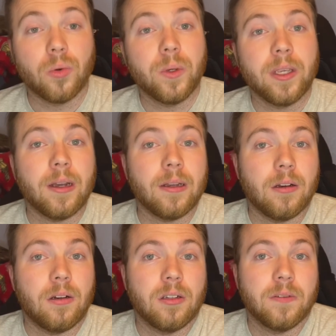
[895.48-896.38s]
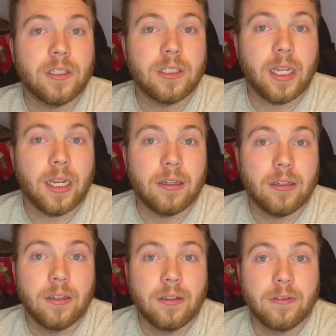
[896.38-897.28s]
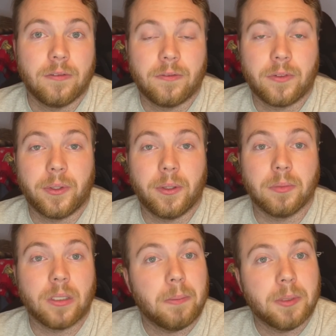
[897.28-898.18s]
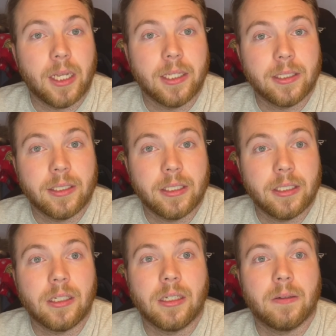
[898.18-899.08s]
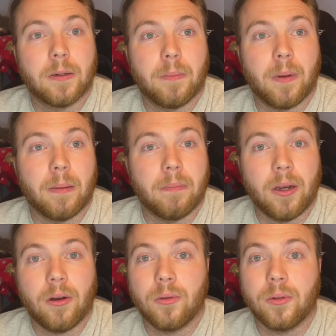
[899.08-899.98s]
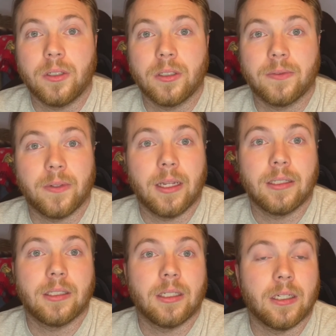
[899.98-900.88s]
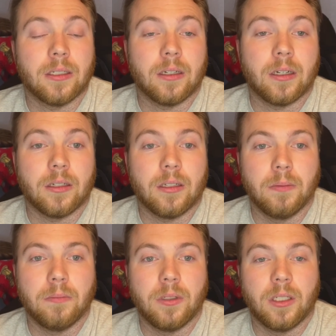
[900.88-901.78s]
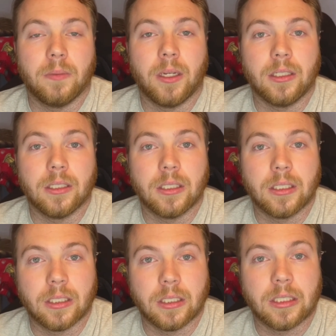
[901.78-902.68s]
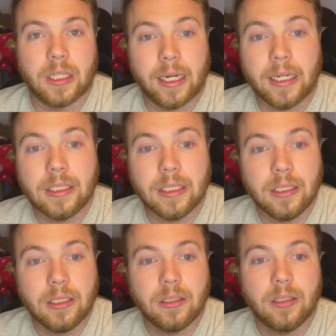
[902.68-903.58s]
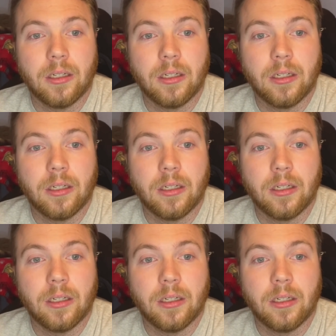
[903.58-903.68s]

we got all of this data from top 10s lists done by pet owners, vets, and humane societies.